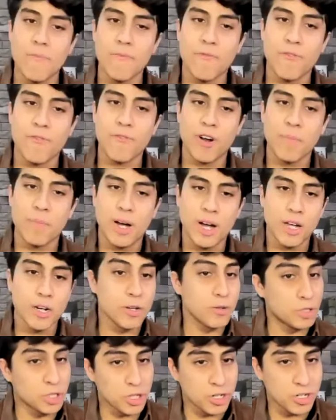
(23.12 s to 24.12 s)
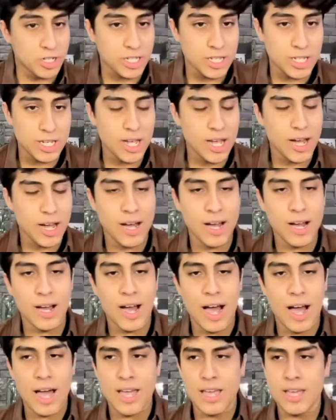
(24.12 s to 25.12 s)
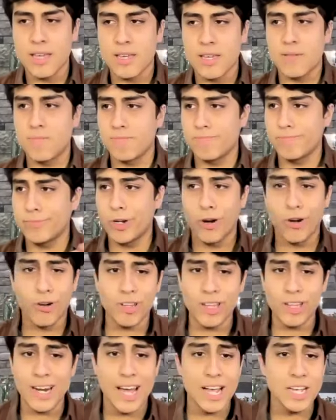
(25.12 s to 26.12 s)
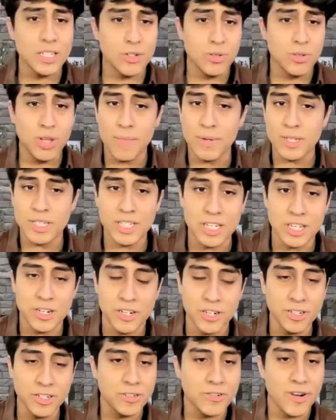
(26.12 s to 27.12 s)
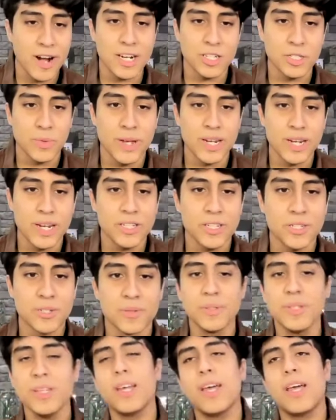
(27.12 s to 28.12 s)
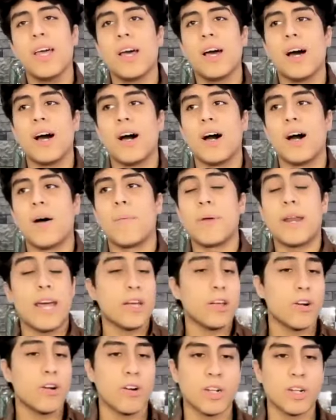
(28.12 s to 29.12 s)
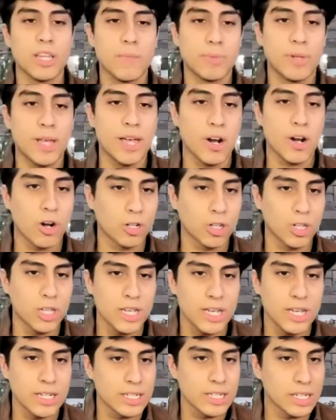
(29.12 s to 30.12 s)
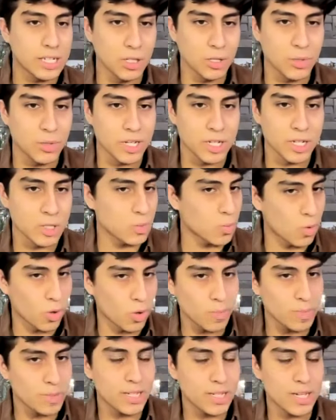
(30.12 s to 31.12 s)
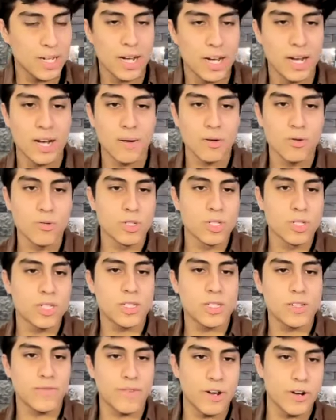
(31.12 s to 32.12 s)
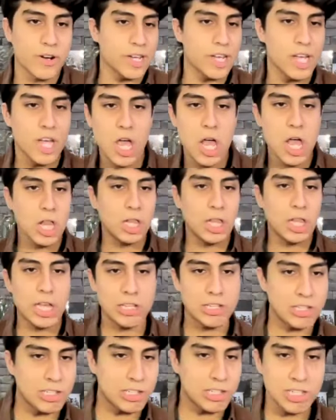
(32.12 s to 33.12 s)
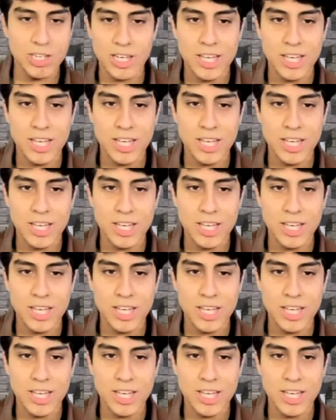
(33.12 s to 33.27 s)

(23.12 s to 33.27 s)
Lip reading: from New Jersey. I'm currently in high school. I'm a senior, graduating soon. And I currently play Hurley in Nickelodeon's Warped, who's a very lazy